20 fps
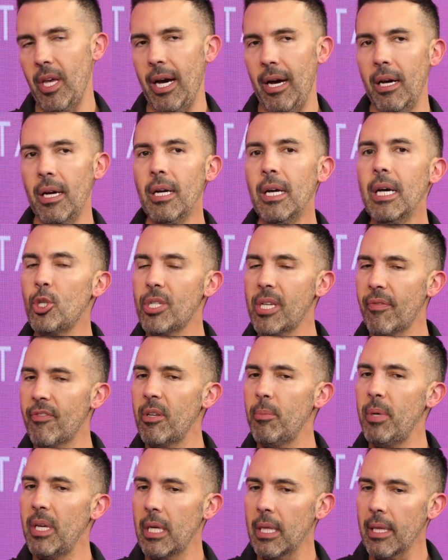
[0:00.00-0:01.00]
yeah. You just have
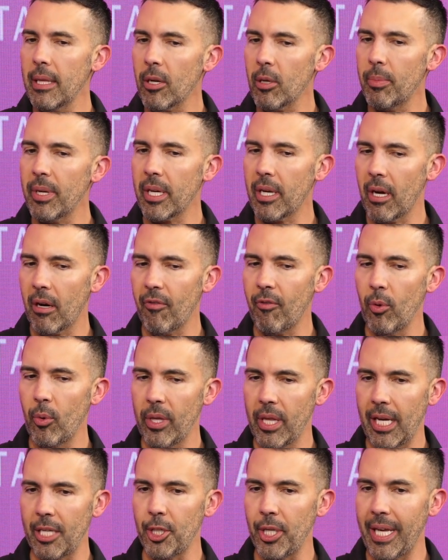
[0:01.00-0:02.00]
to be a little bit careful
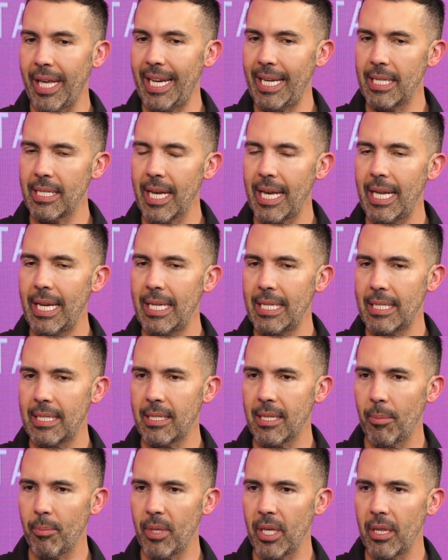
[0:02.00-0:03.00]
with edging. It is
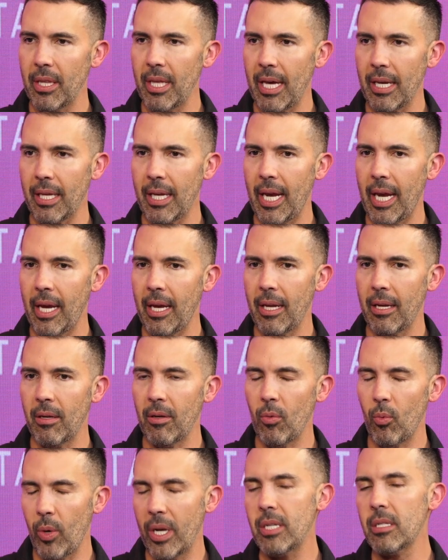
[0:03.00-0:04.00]
something that
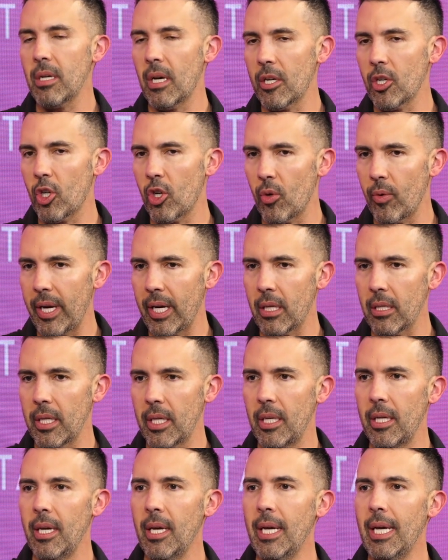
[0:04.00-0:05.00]
can, when done
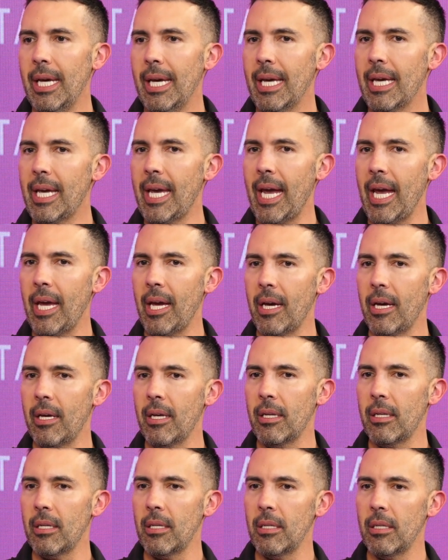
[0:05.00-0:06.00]
correctly,
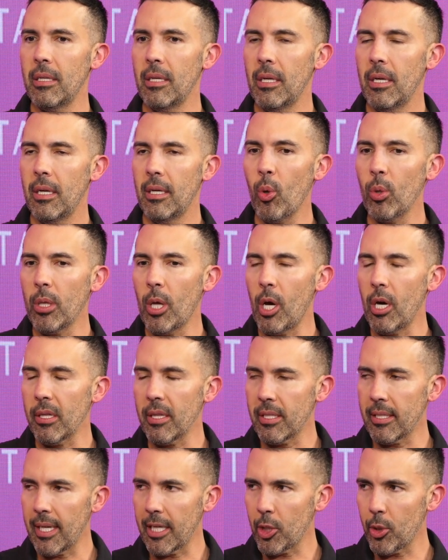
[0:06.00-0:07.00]
can
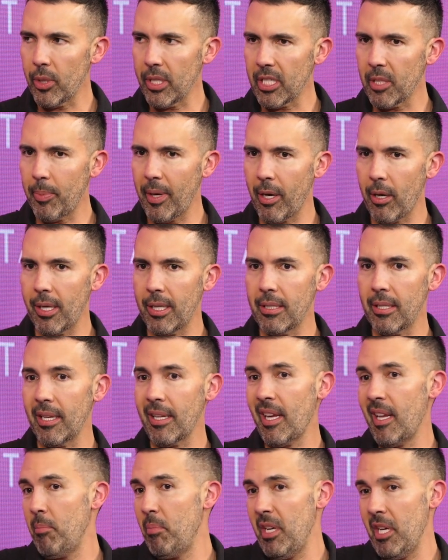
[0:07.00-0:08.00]
prolong the sexual experience
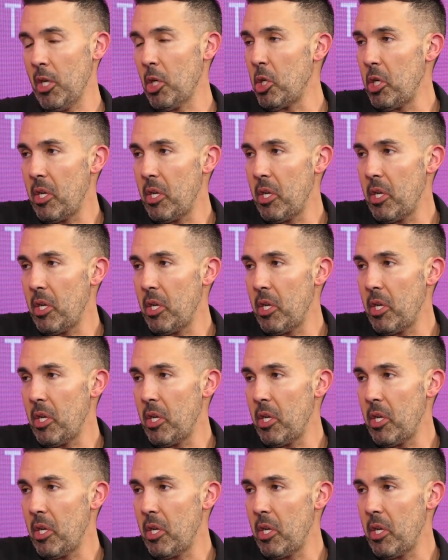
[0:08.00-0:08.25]
and can be a